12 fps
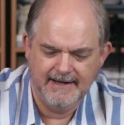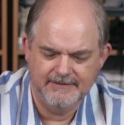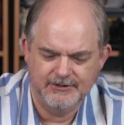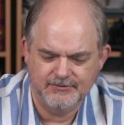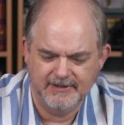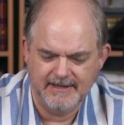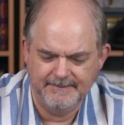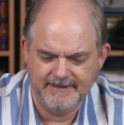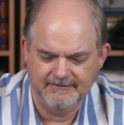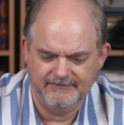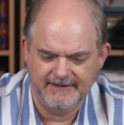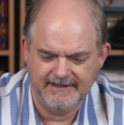And the trick I'm
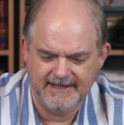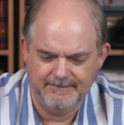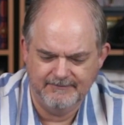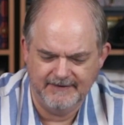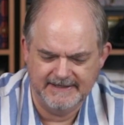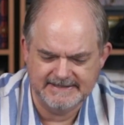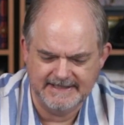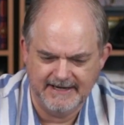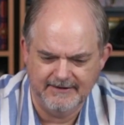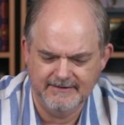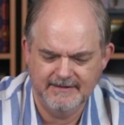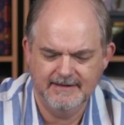going to keep face
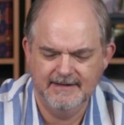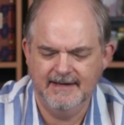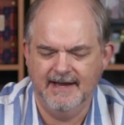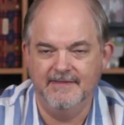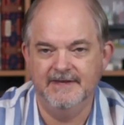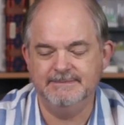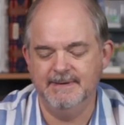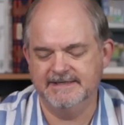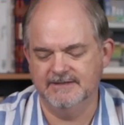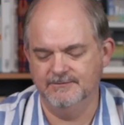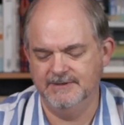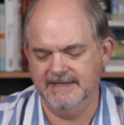down. And this makes
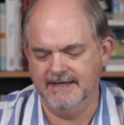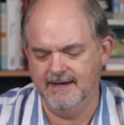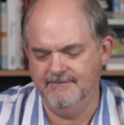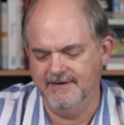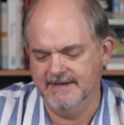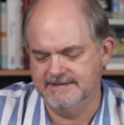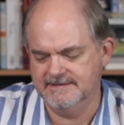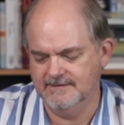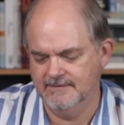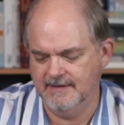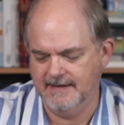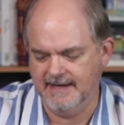it really obvious
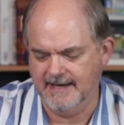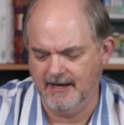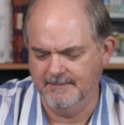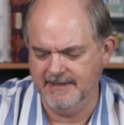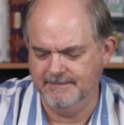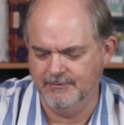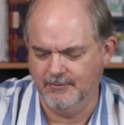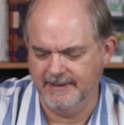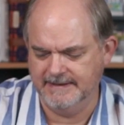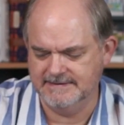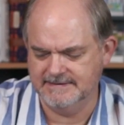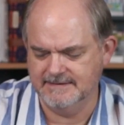how many
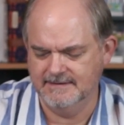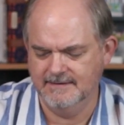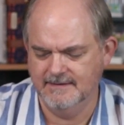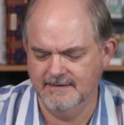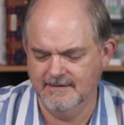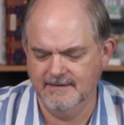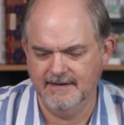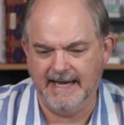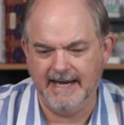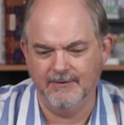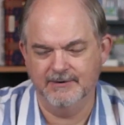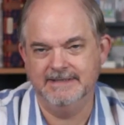points
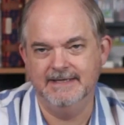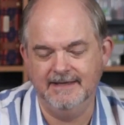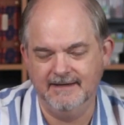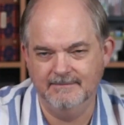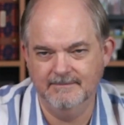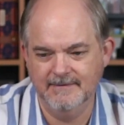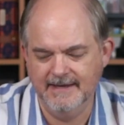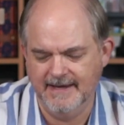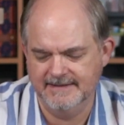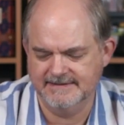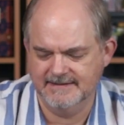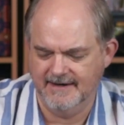our team
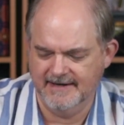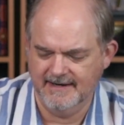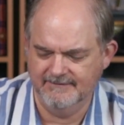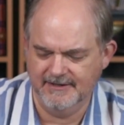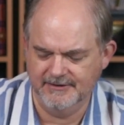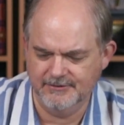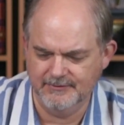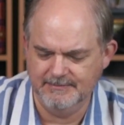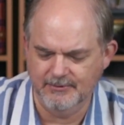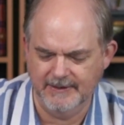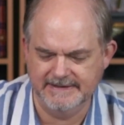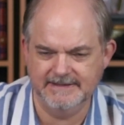has got. I've got 3
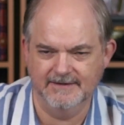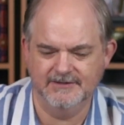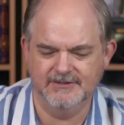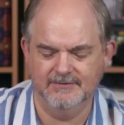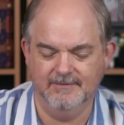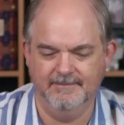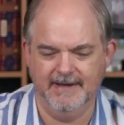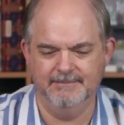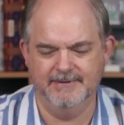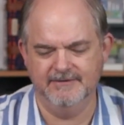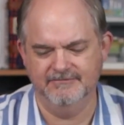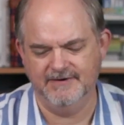points here to my bid of